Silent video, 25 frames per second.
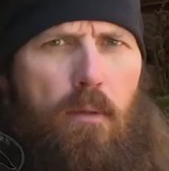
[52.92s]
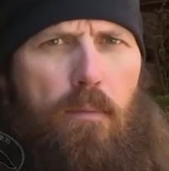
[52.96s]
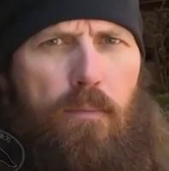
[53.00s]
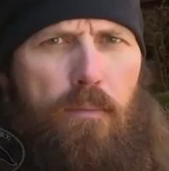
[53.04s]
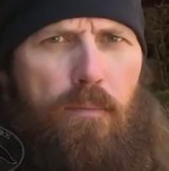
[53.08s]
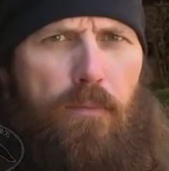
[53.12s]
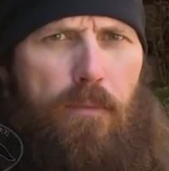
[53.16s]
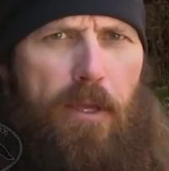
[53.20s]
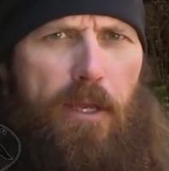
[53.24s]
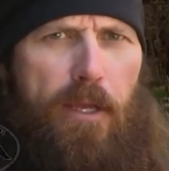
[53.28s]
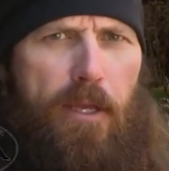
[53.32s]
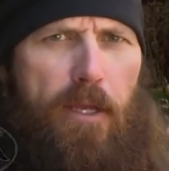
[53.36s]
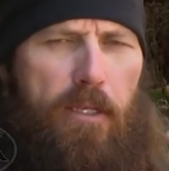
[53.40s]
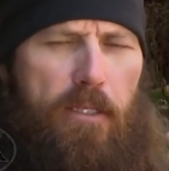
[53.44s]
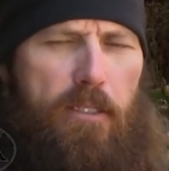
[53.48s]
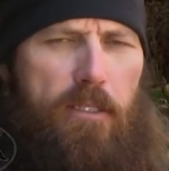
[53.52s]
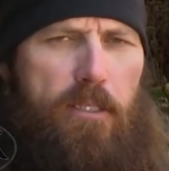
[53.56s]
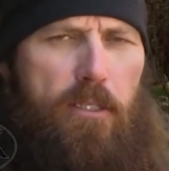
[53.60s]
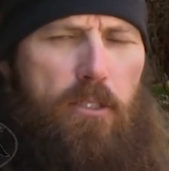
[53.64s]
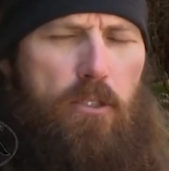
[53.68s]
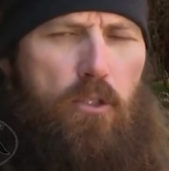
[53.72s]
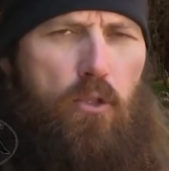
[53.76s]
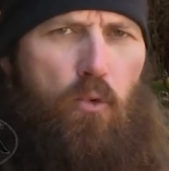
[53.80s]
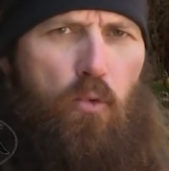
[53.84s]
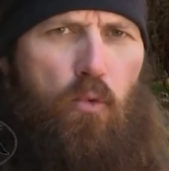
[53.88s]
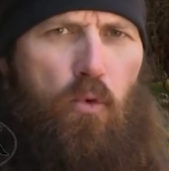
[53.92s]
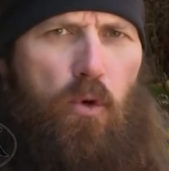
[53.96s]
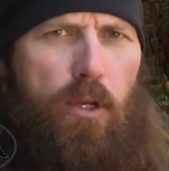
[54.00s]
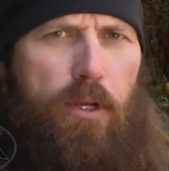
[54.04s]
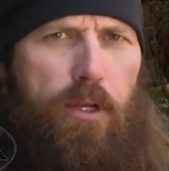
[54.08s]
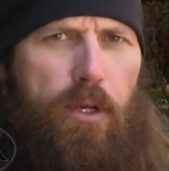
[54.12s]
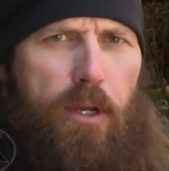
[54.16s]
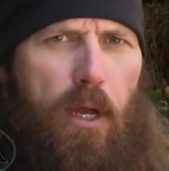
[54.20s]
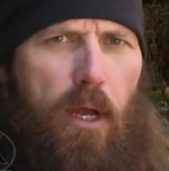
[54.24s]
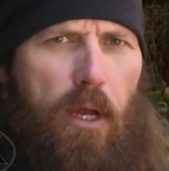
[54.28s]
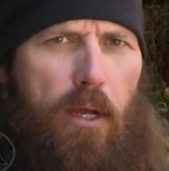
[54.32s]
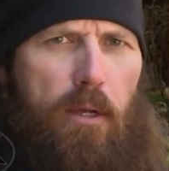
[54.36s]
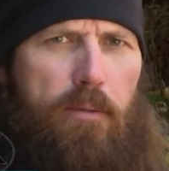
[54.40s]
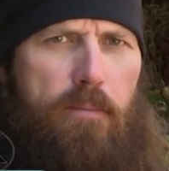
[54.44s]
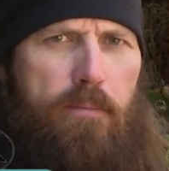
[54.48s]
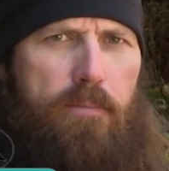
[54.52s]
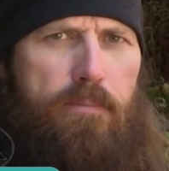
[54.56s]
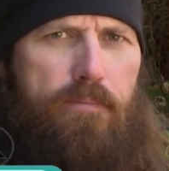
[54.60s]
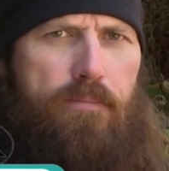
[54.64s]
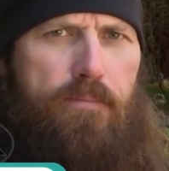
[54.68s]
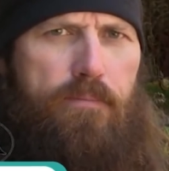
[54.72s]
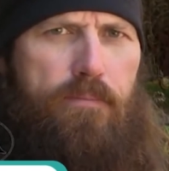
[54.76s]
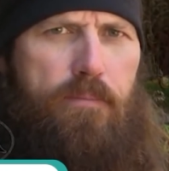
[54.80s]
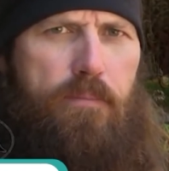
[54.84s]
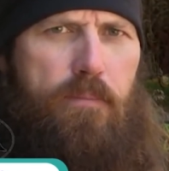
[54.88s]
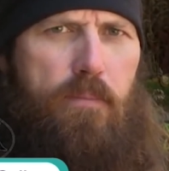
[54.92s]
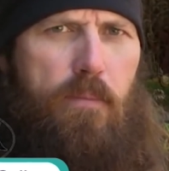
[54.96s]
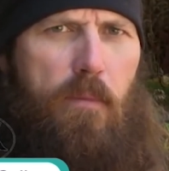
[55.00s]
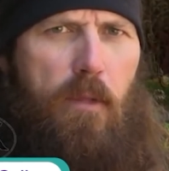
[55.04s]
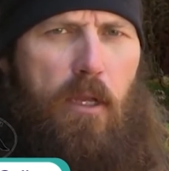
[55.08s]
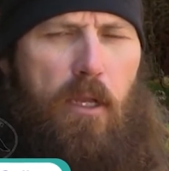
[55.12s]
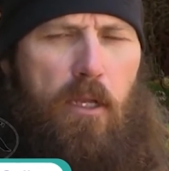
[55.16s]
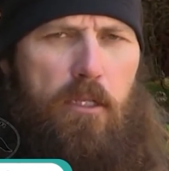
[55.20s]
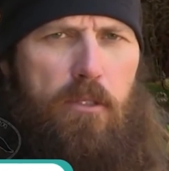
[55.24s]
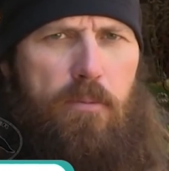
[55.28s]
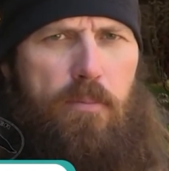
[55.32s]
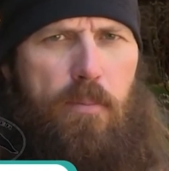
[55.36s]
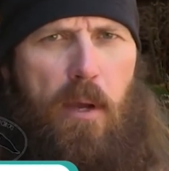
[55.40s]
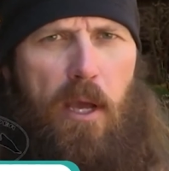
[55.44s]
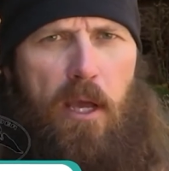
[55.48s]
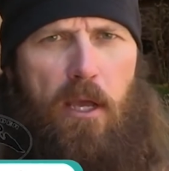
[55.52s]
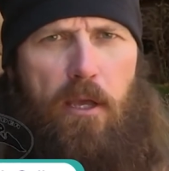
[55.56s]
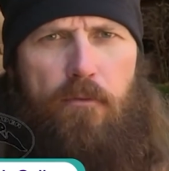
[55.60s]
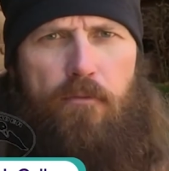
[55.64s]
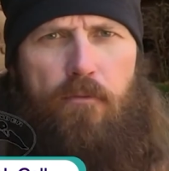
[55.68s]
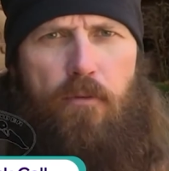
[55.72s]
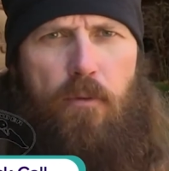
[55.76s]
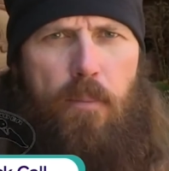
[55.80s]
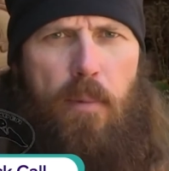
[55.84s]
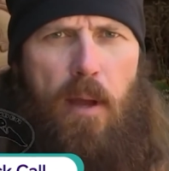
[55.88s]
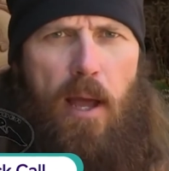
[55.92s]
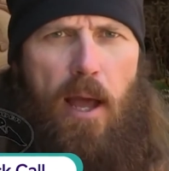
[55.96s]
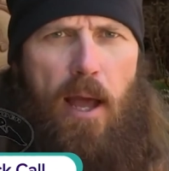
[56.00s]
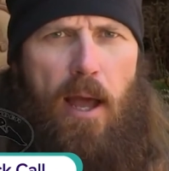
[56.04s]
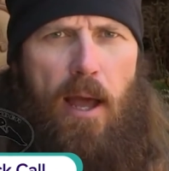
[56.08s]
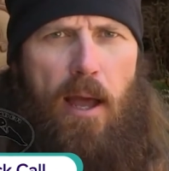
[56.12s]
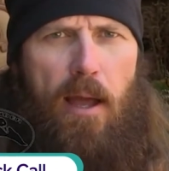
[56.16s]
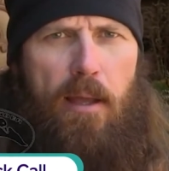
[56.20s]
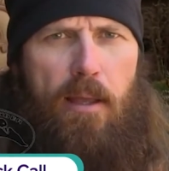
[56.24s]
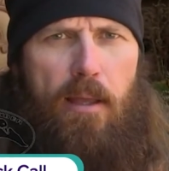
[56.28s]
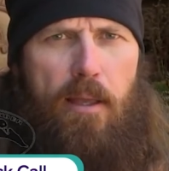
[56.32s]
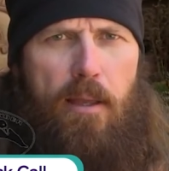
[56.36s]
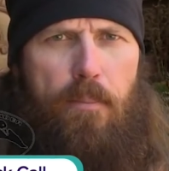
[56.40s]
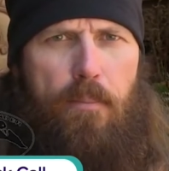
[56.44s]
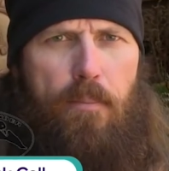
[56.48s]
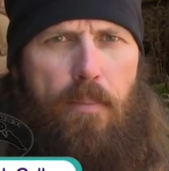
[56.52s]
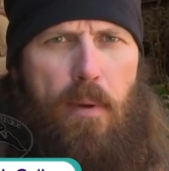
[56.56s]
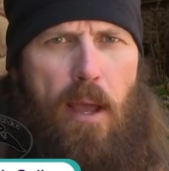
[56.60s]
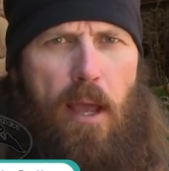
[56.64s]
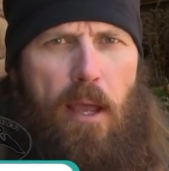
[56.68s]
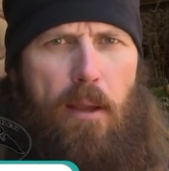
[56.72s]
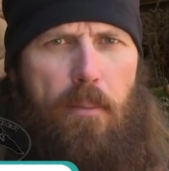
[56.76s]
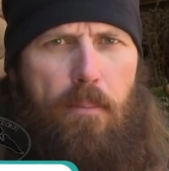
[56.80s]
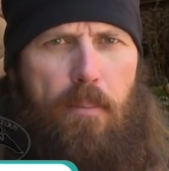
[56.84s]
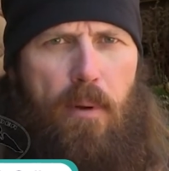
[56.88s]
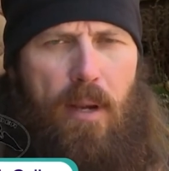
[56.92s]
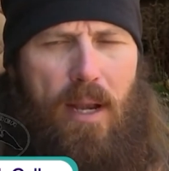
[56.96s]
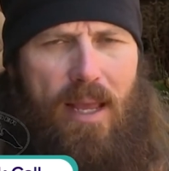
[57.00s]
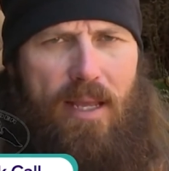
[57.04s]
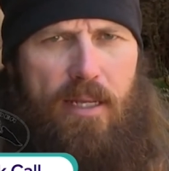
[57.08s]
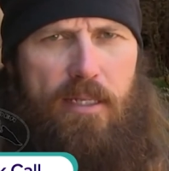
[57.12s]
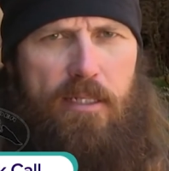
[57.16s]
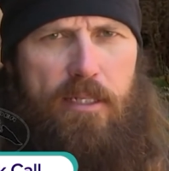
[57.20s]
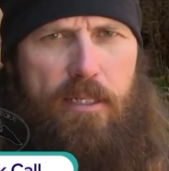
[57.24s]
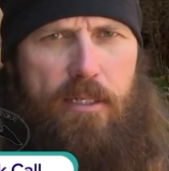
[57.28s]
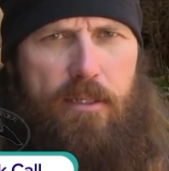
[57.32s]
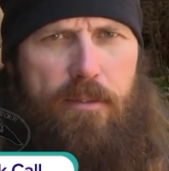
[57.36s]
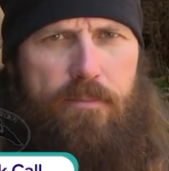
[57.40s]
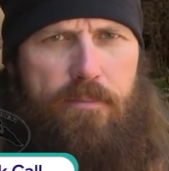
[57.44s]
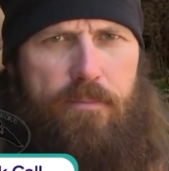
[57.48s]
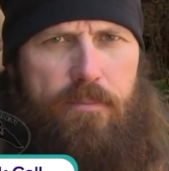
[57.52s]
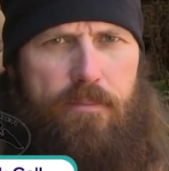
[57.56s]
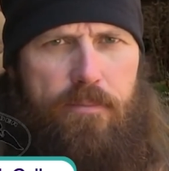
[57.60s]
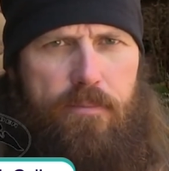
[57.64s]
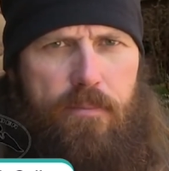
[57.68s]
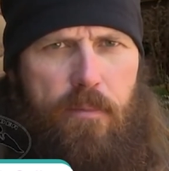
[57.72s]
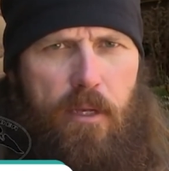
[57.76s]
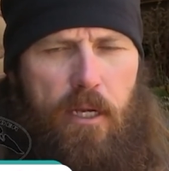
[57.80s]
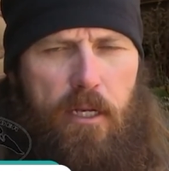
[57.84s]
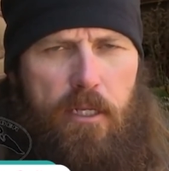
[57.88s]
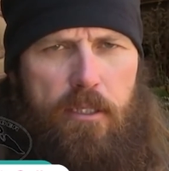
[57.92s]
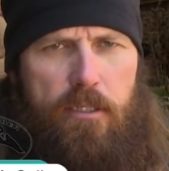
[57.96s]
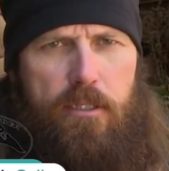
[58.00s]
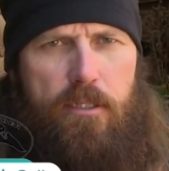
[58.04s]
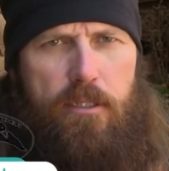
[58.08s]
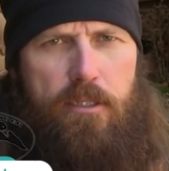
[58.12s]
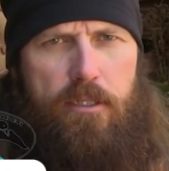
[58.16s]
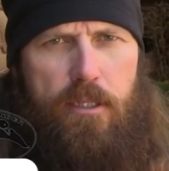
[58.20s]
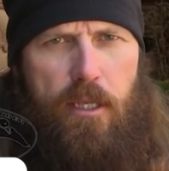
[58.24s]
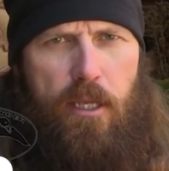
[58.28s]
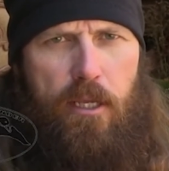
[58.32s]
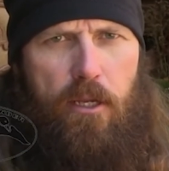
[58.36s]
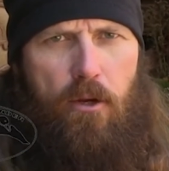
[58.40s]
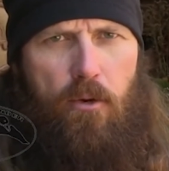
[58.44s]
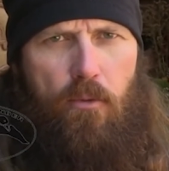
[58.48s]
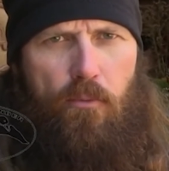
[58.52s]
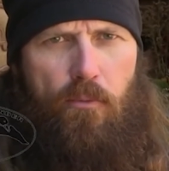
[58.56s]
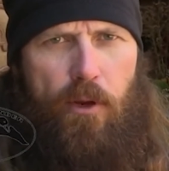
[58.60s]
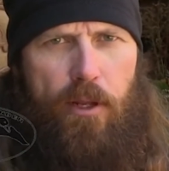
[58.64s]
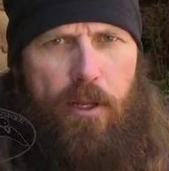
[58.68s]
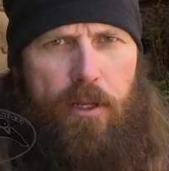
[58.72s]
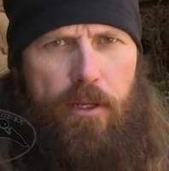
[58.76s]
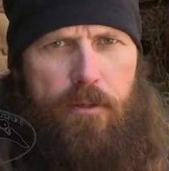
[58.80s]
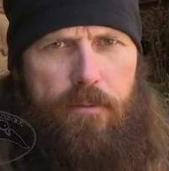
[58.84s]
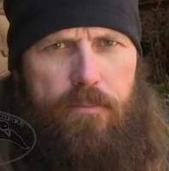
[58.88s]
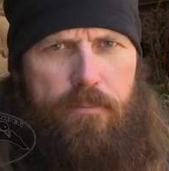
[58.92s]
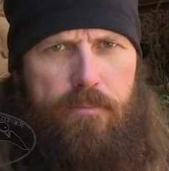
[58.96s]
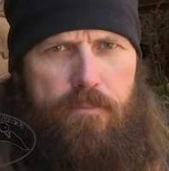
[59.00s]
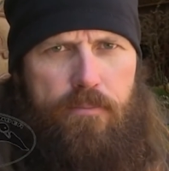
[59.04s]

This is the wood duck. It's made from high impact plastic and it's a single reed.